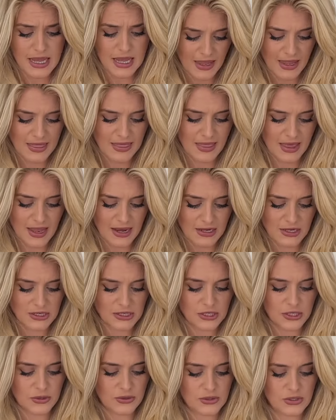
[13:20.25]
And then
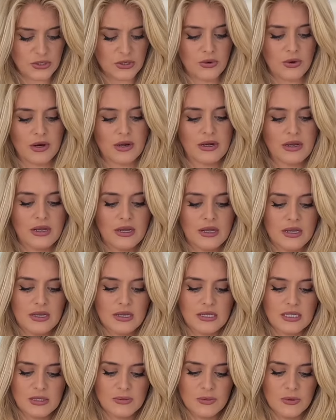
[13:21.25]
just use your
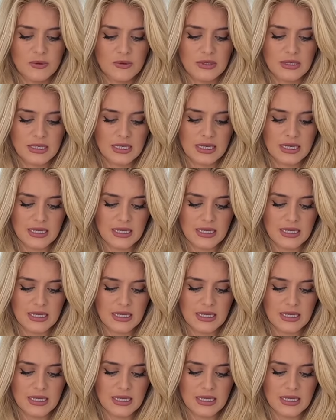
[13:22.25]
spoon to